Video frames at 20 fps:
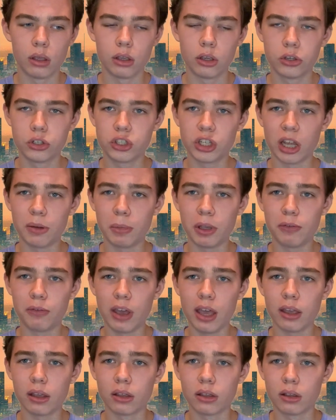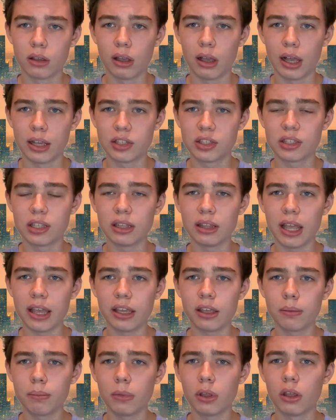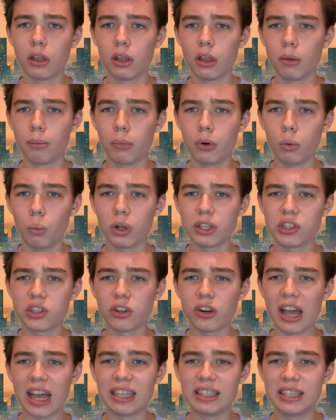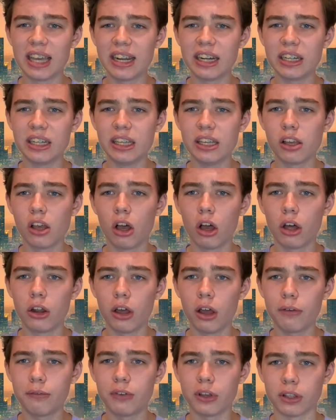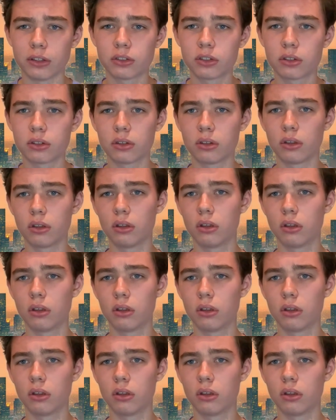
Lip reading: Sean McVay, I still like him, but what's their identity on offense?